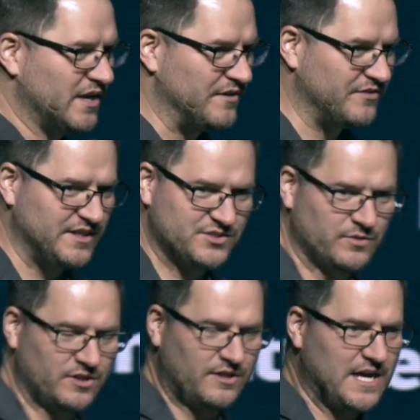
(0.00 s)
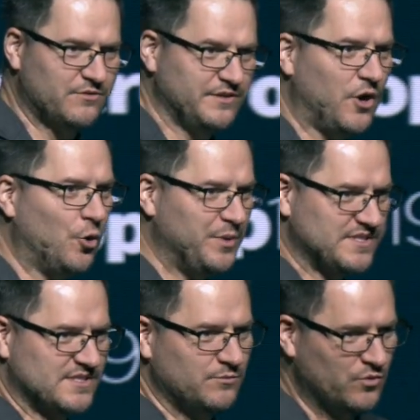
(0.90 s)
everything to a cloud and hoping
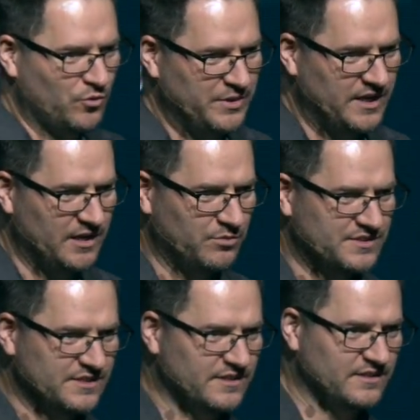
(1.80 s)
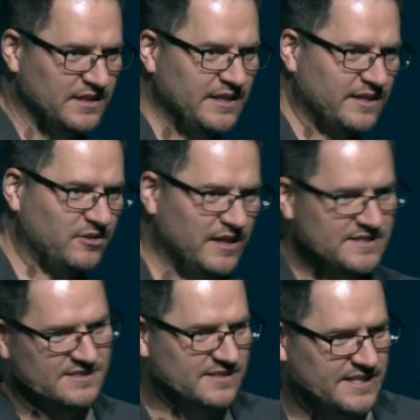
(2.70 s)
someone will be able to
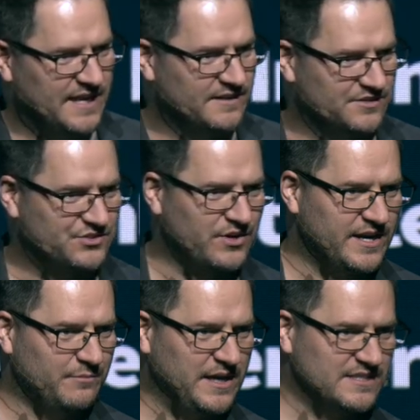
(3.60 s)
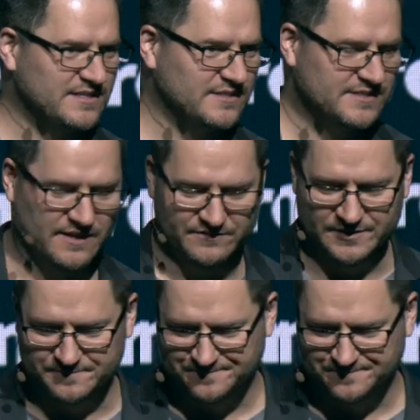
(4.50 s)
cleanse the data and try to make sense out of it.